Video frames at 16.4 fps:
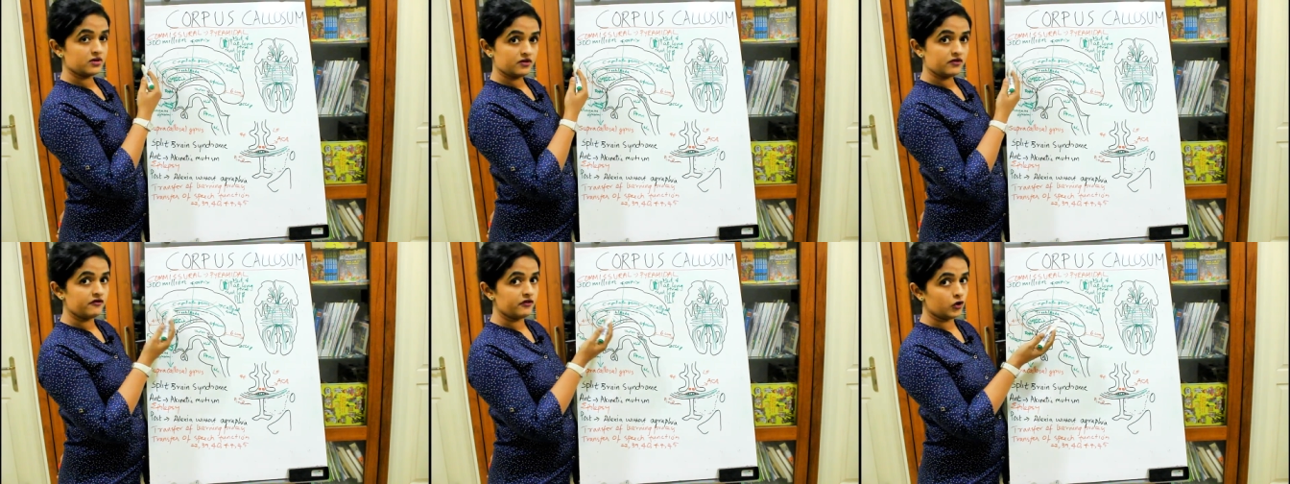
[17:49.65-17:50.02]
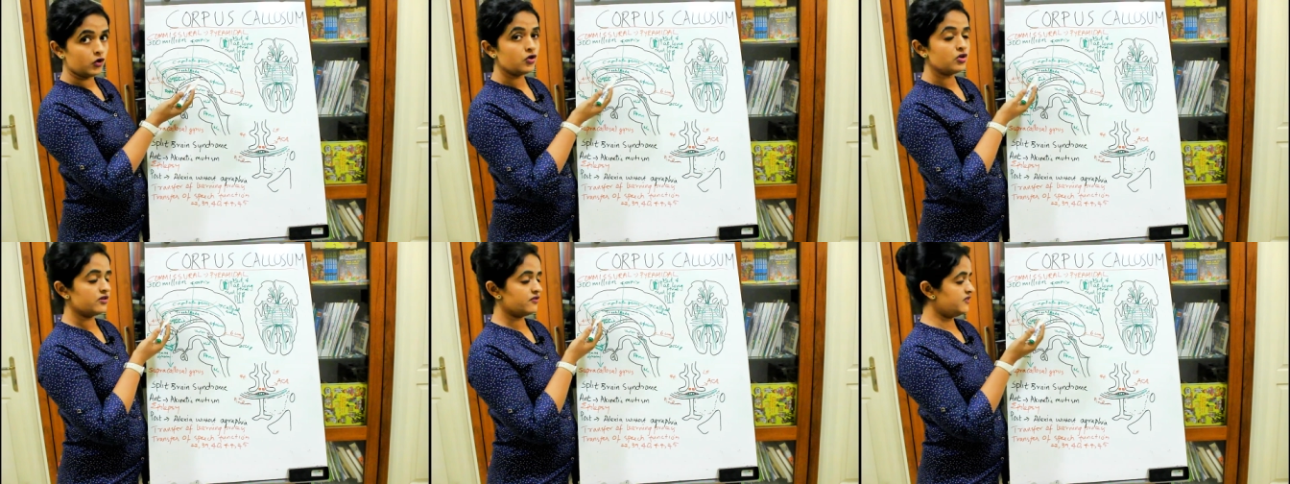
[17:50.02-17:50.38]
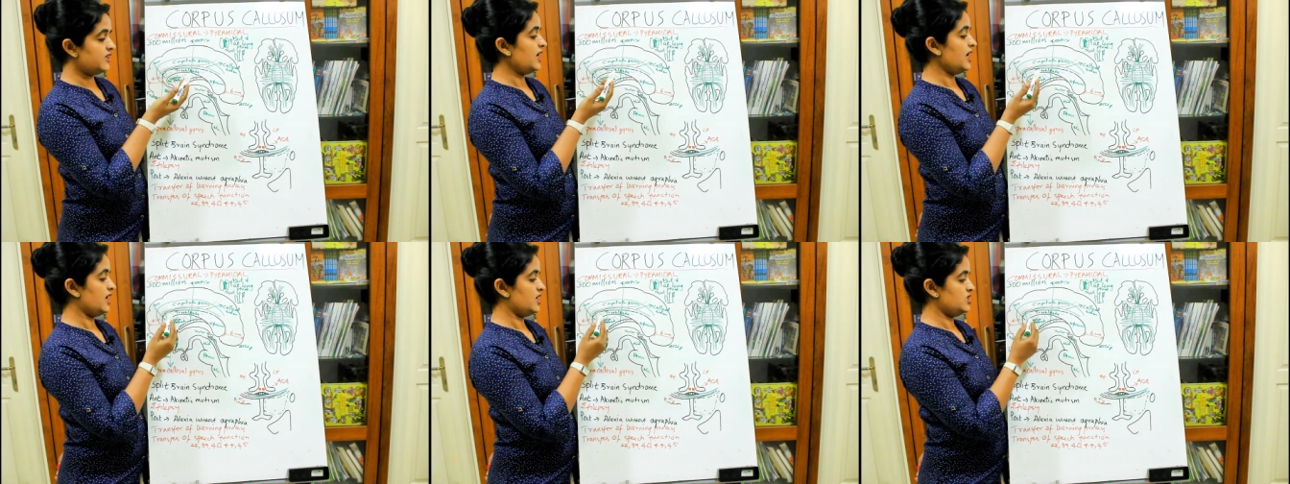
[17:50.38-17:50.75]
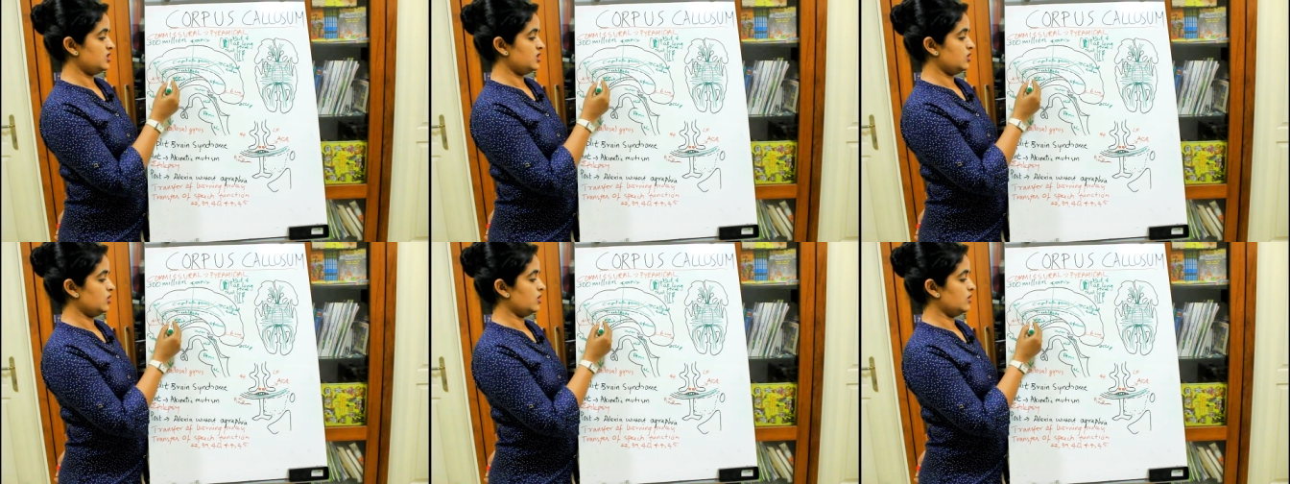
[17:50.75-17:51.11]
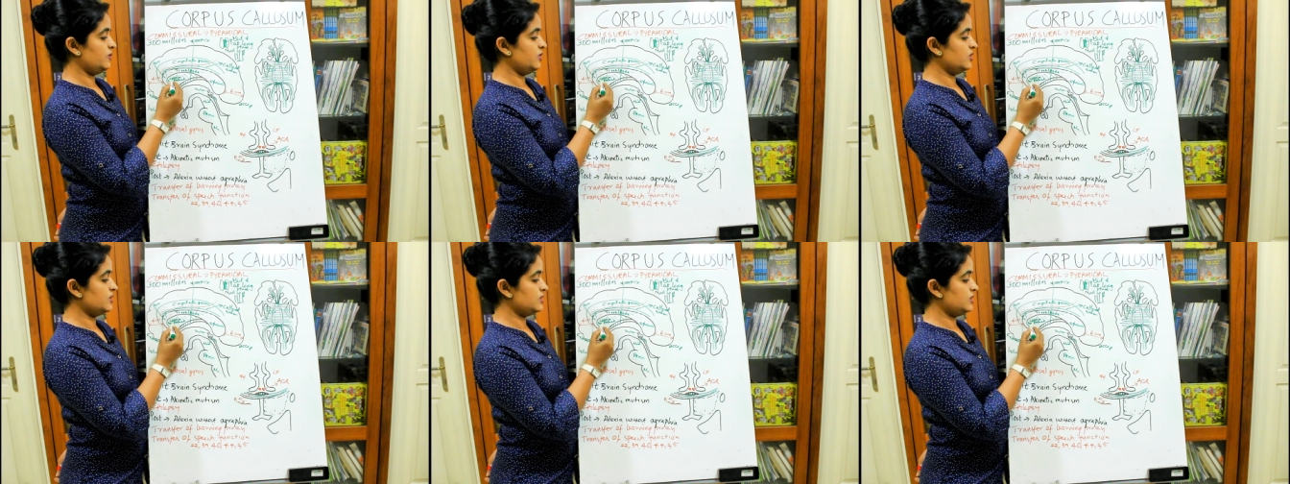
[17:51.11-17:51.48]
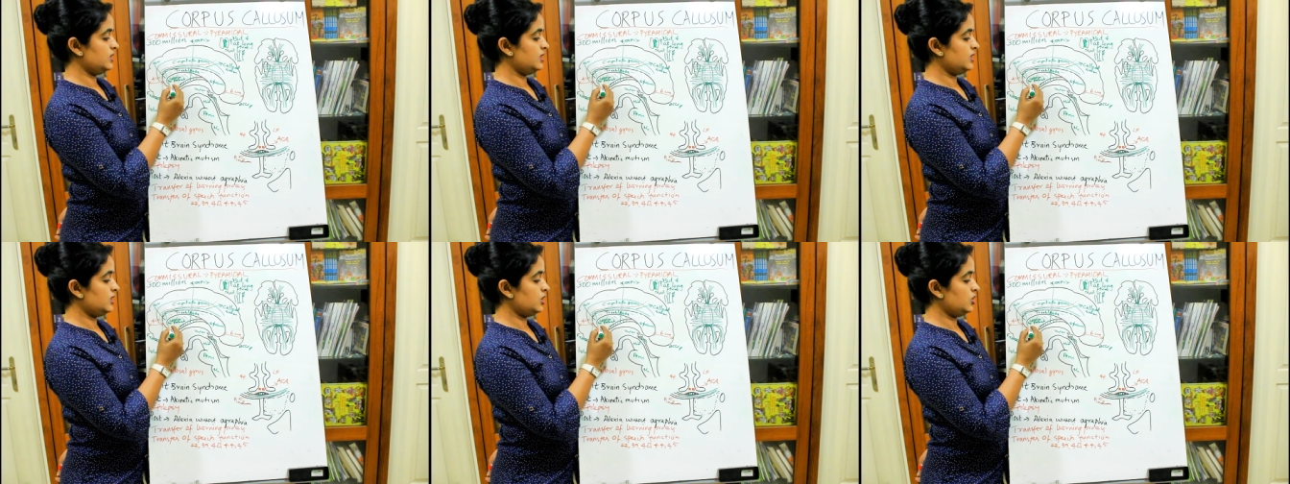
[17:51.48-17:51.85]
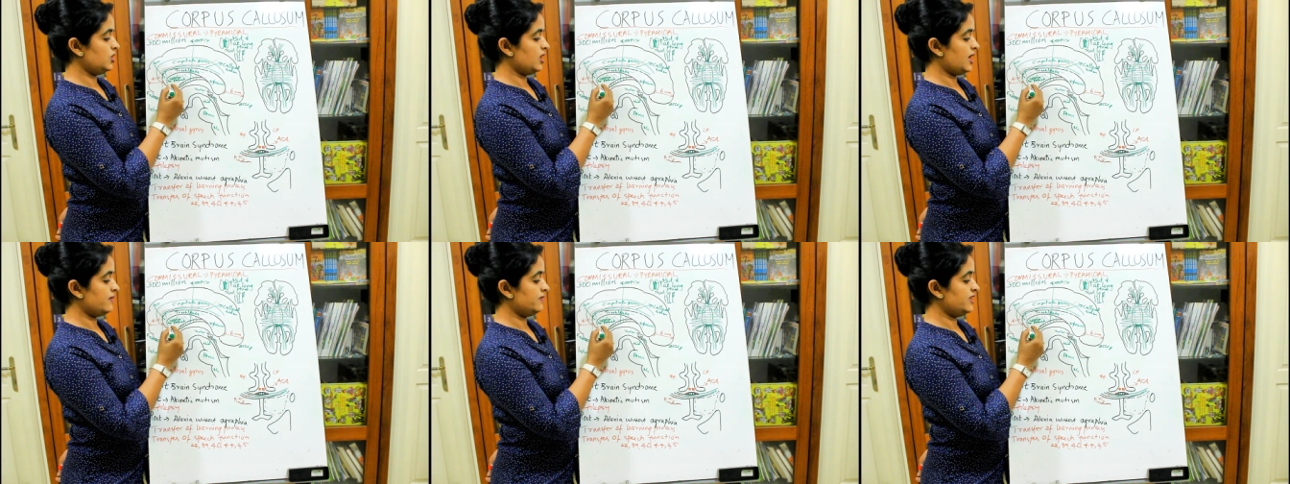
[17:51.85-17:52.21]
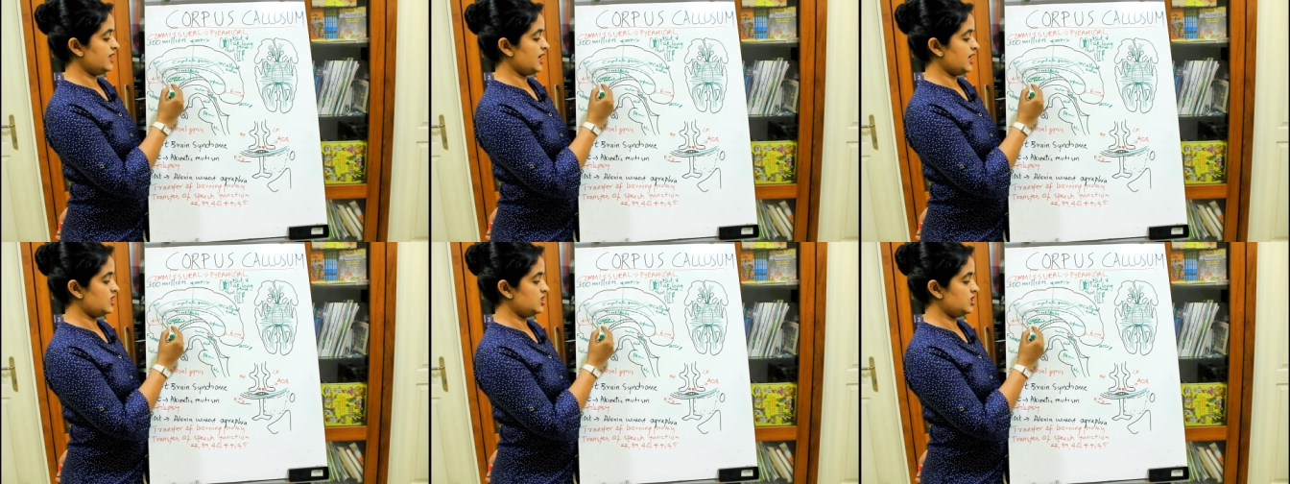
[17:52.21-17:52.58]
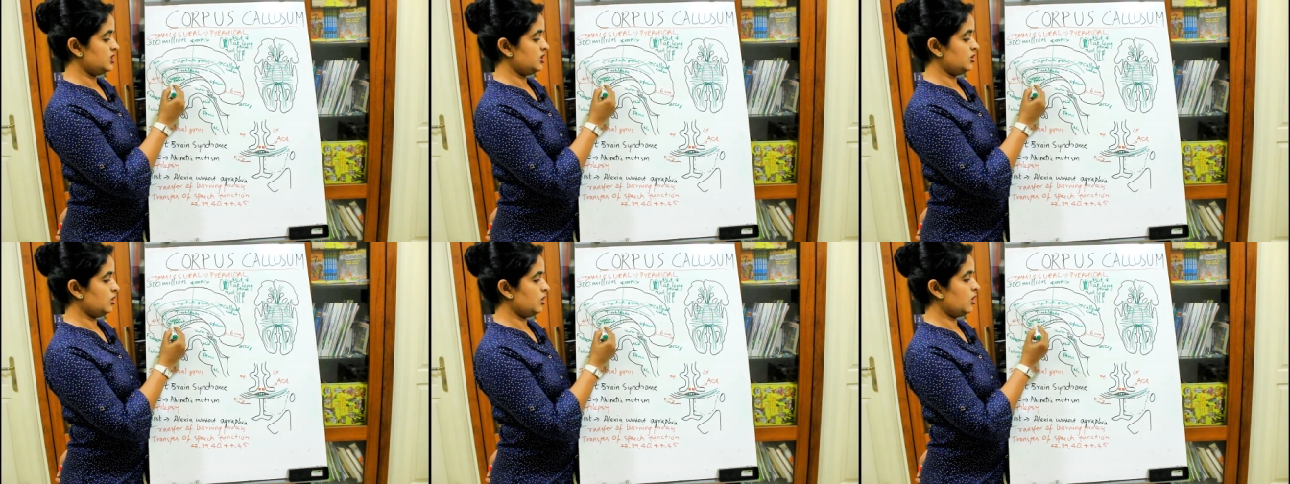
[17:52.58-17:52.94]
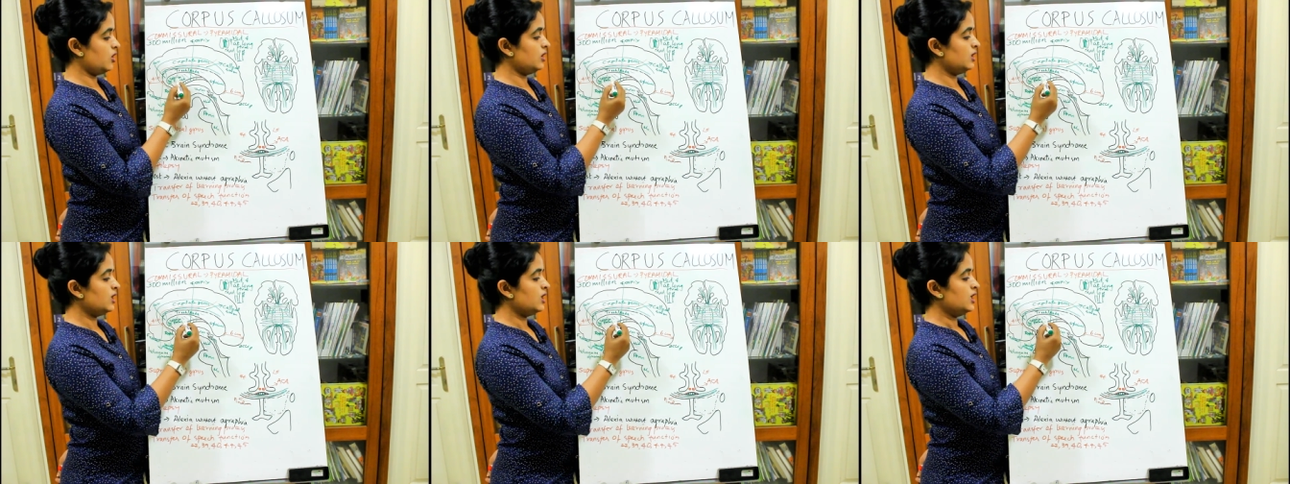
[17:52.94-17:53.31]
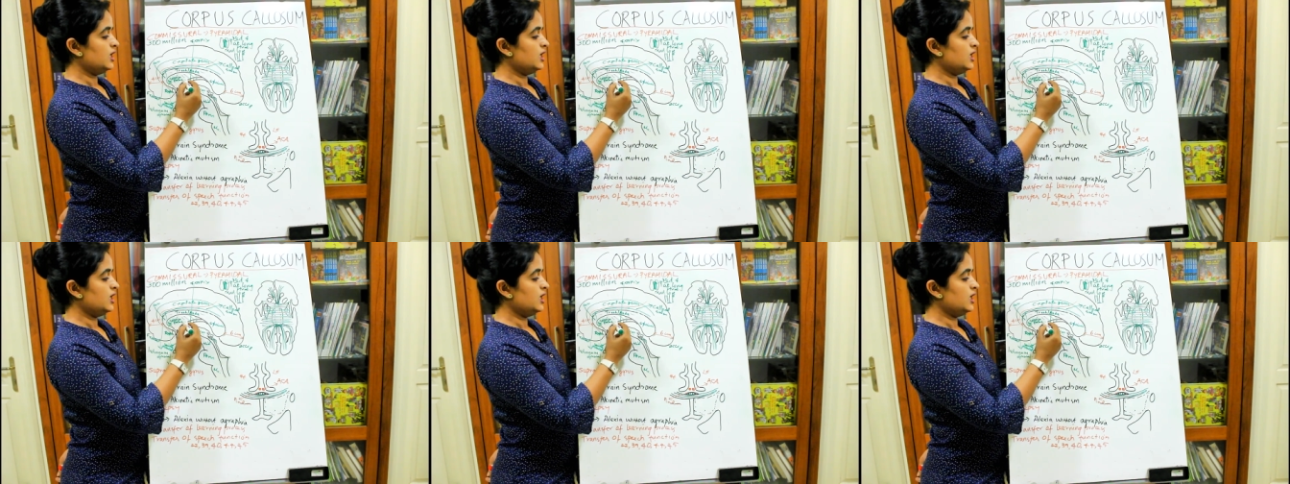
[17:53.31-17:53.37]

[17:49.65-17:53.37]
uh, floor of the anterior horn because here you have the anterior horn,